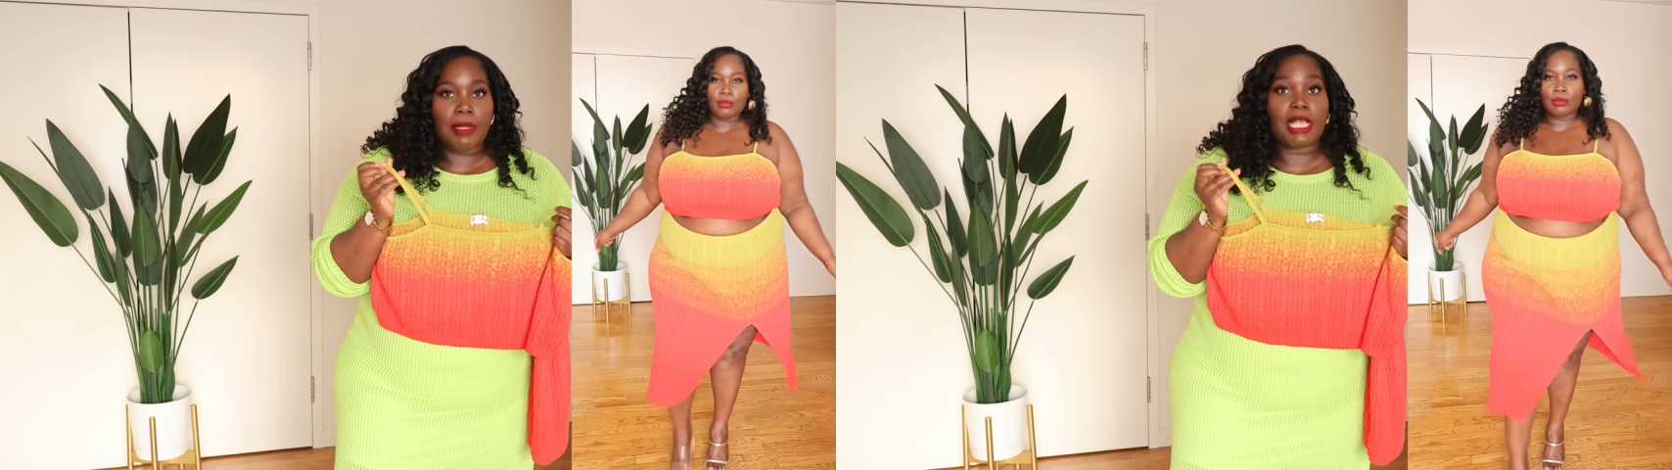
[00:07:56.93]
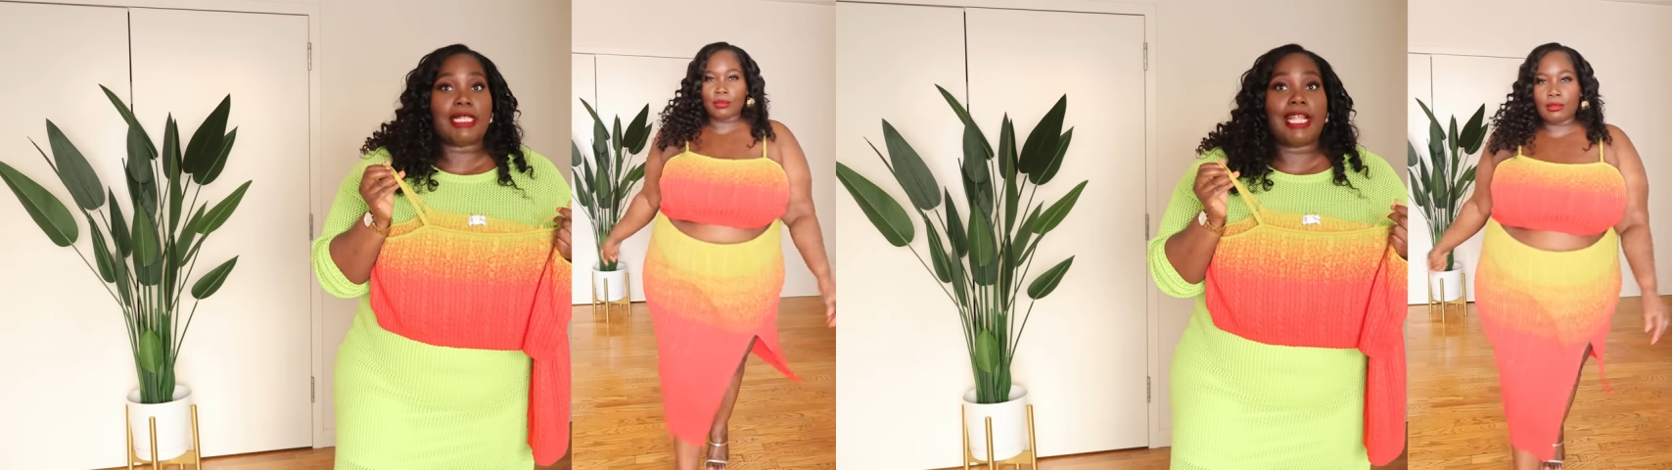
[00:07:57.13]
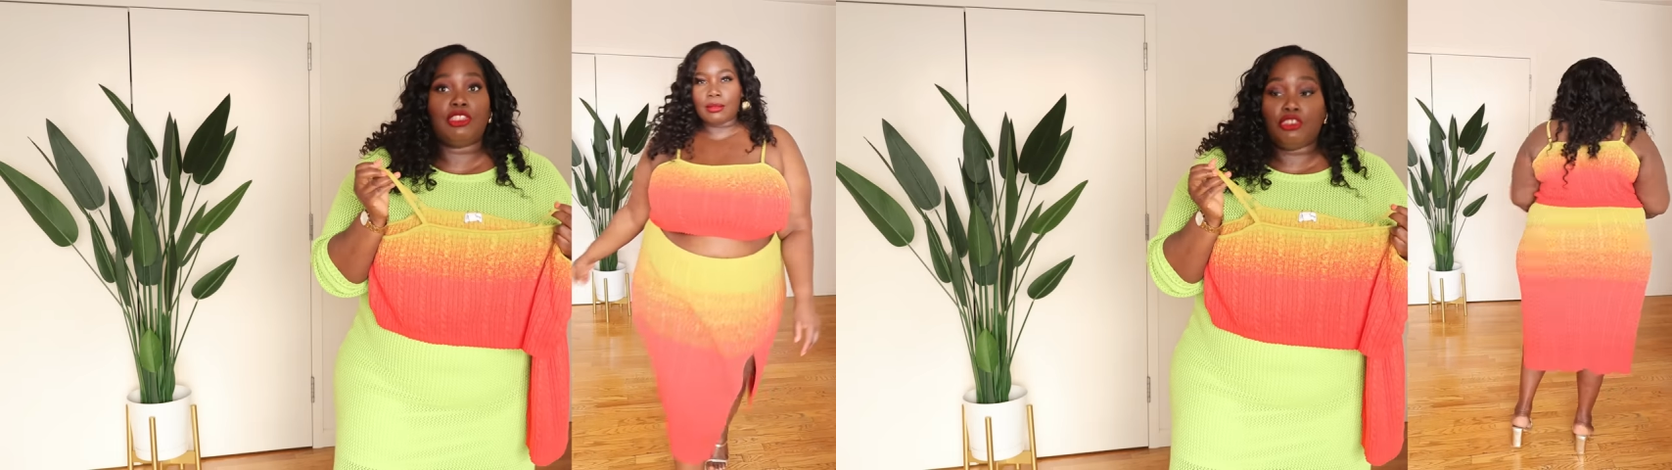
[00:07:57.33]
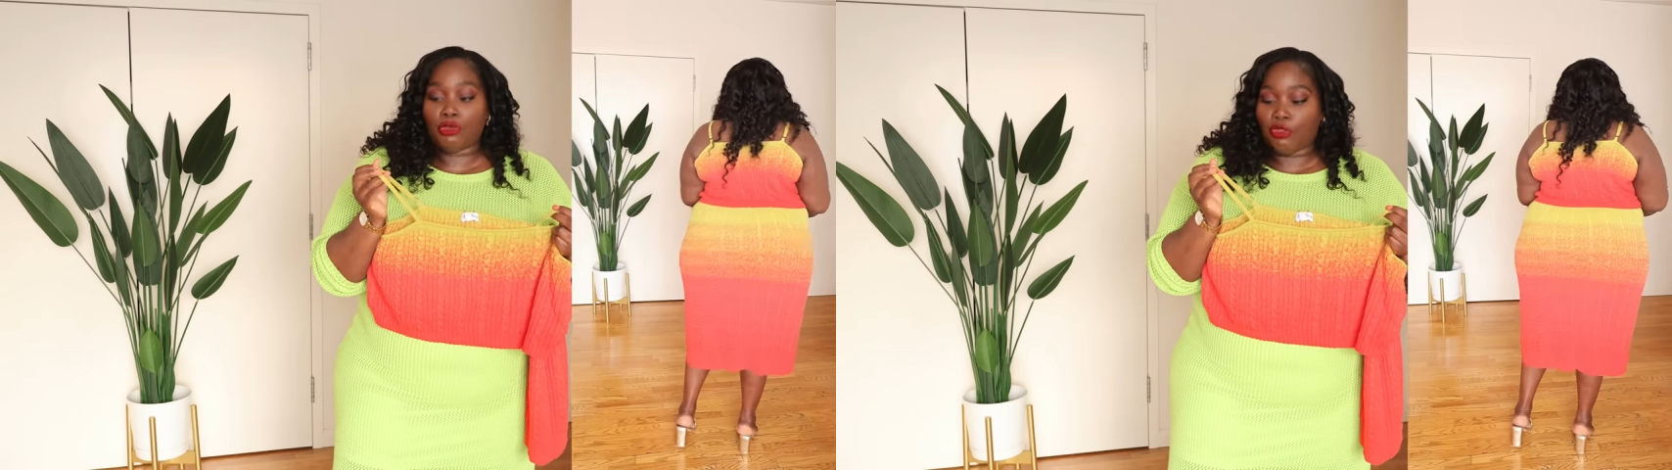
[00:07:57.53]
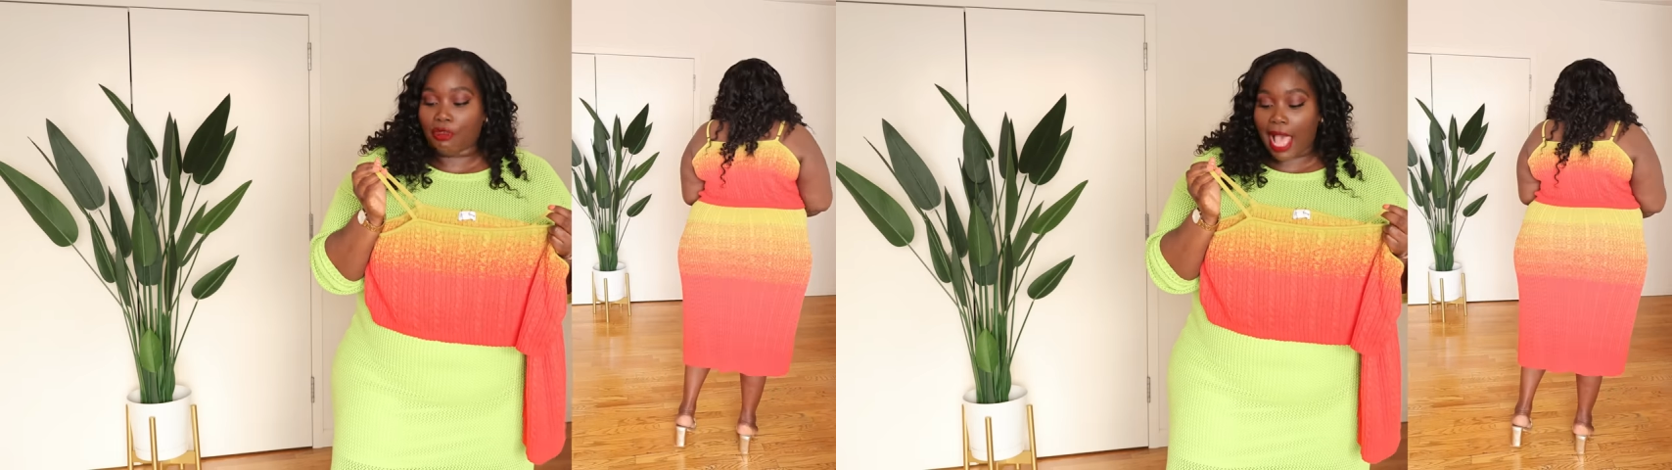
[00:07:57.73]
because I
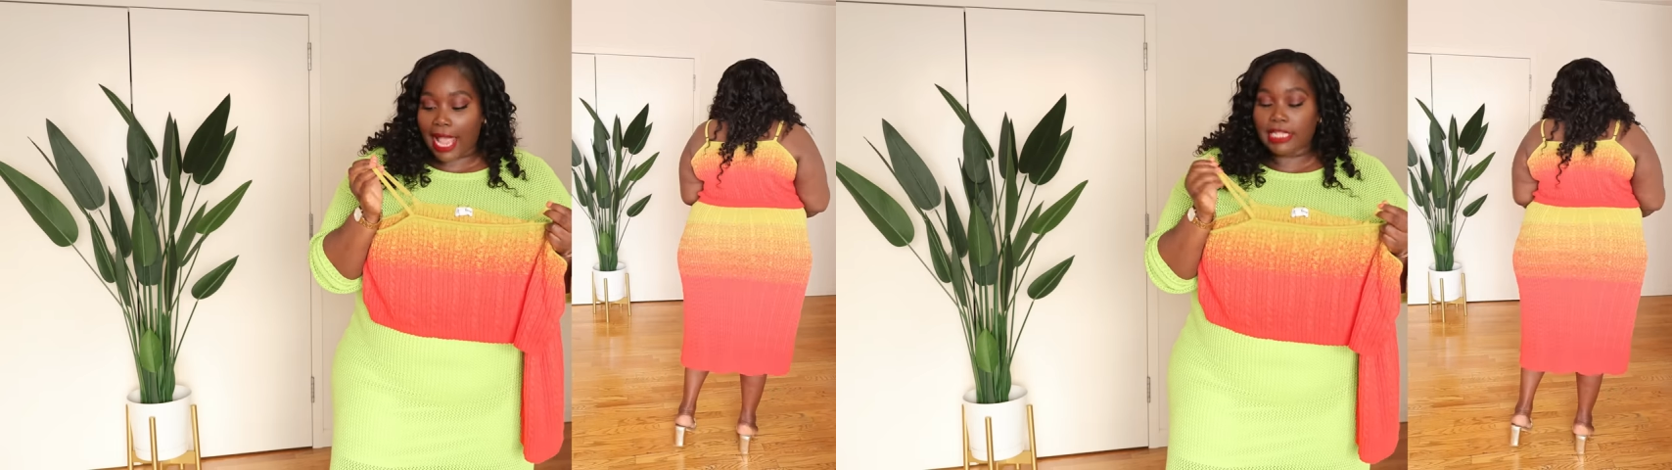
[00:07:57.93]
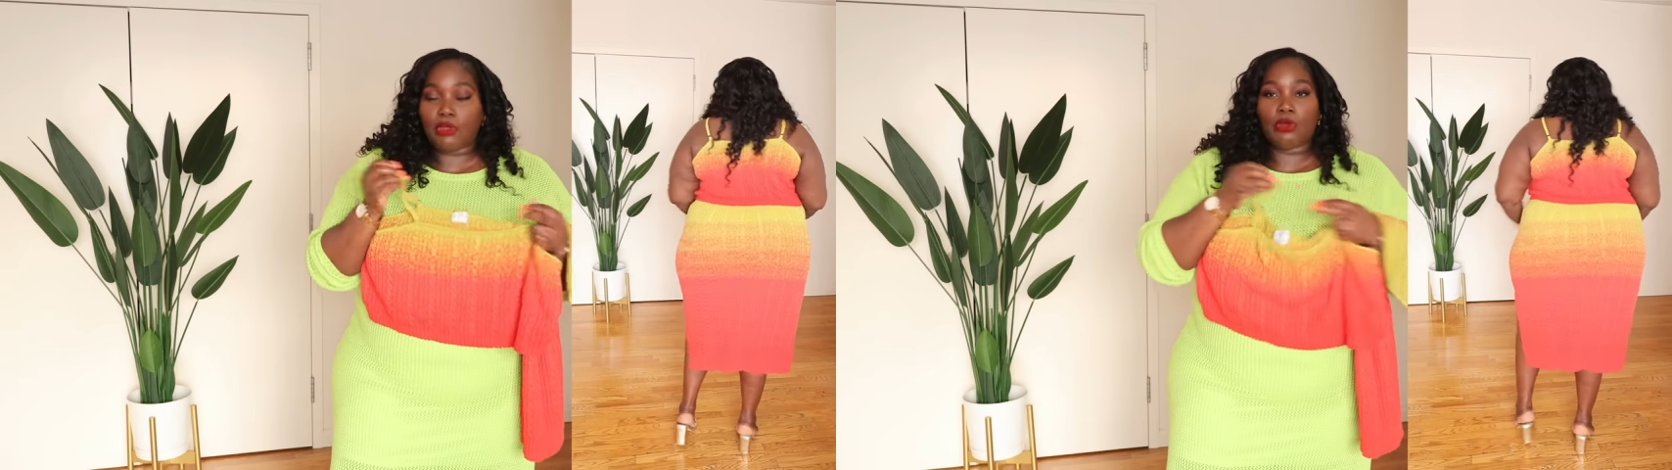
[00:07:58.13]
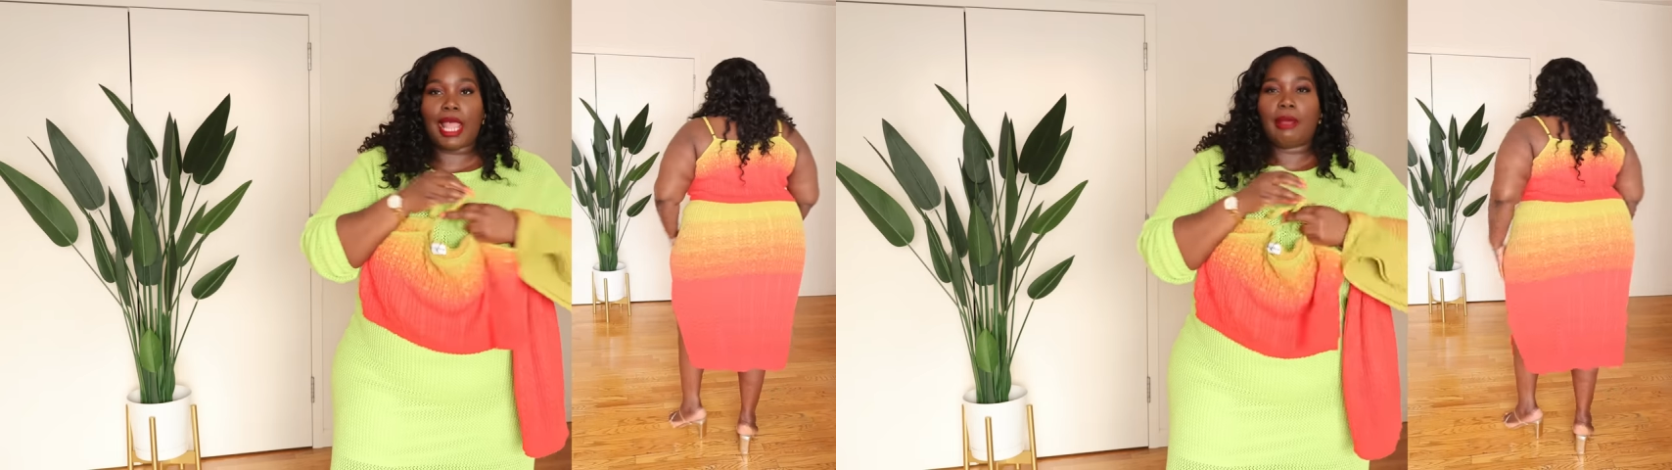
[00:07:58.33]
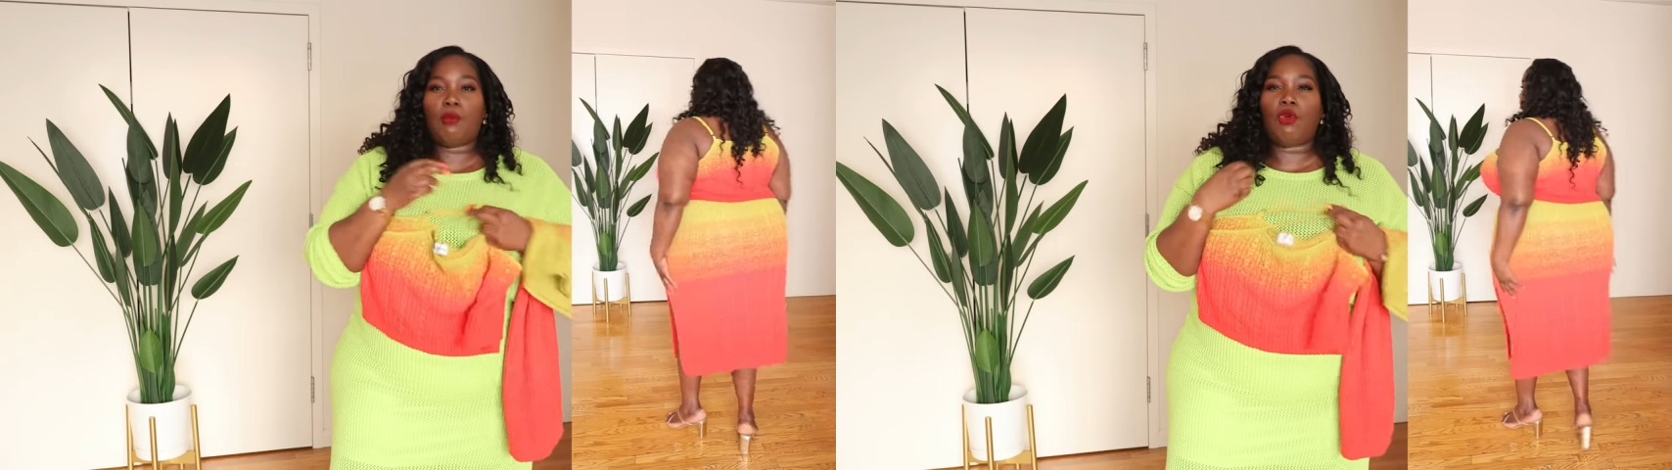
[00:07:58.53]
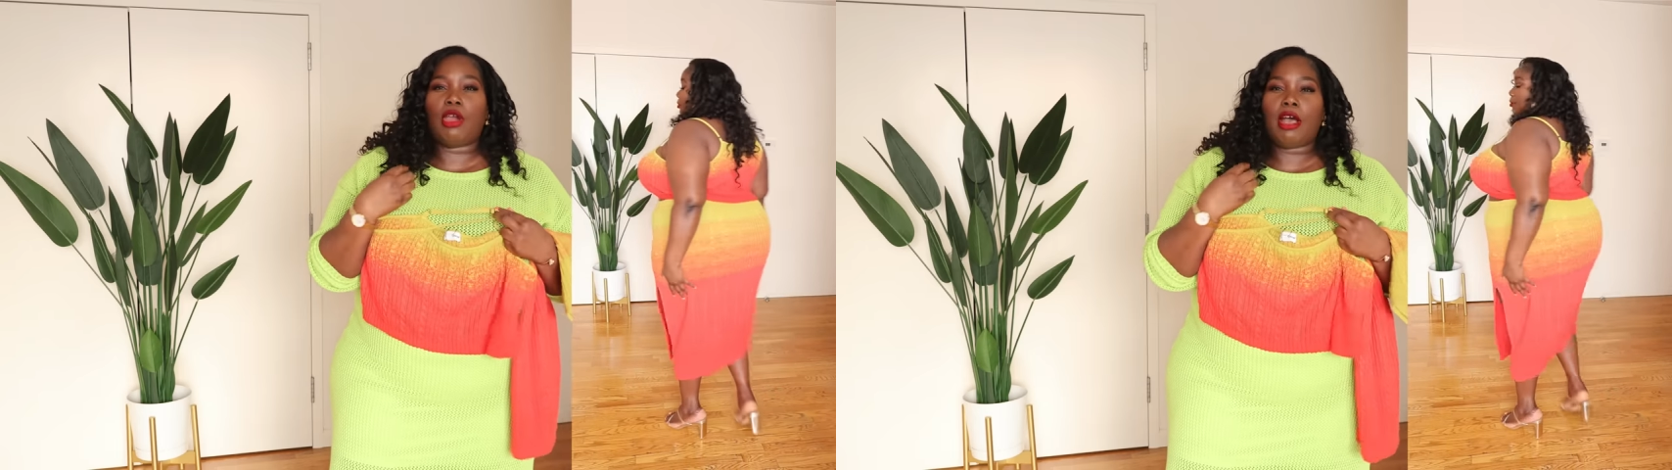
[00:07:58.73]
do I do like
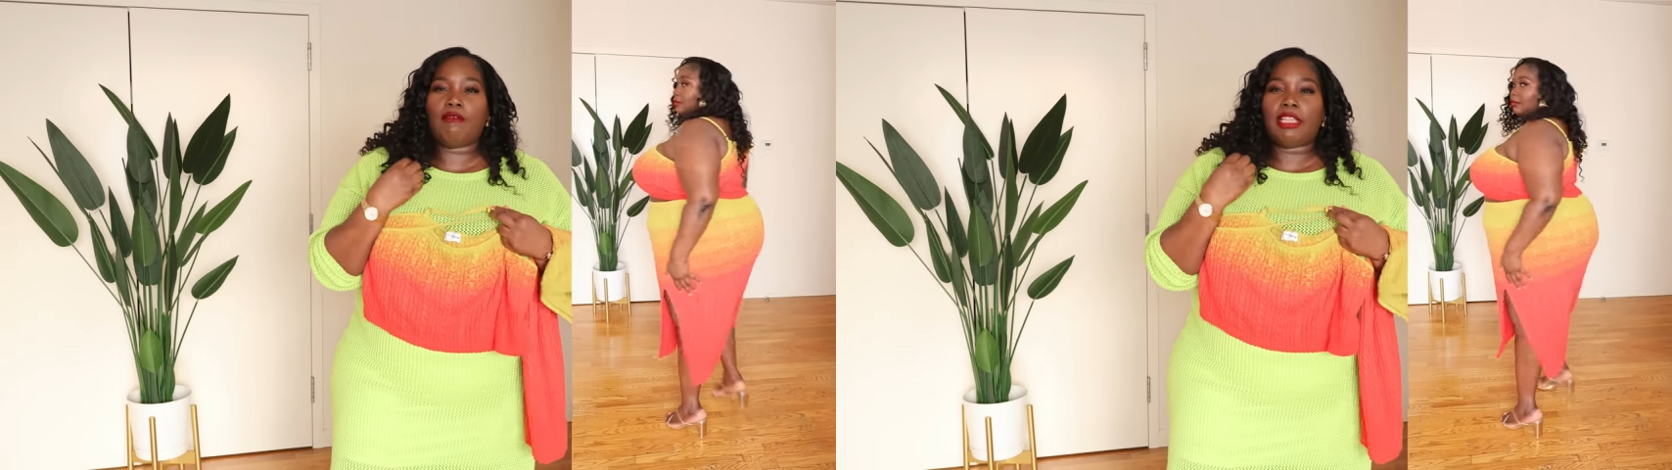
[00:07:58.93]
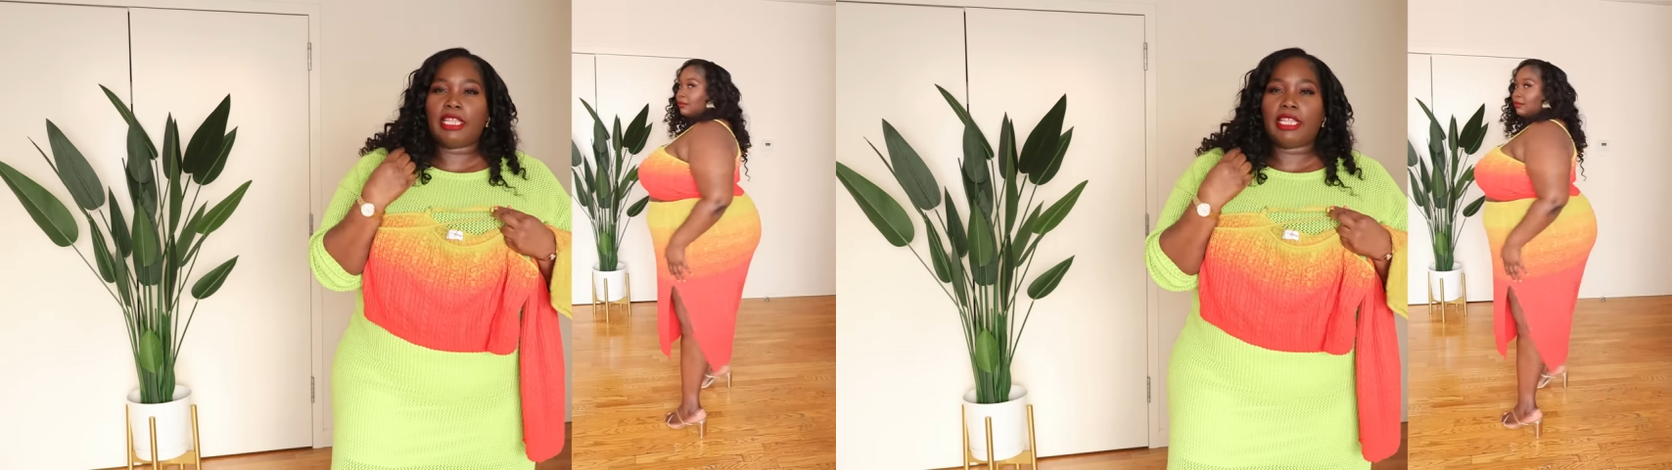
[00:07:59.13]
more of a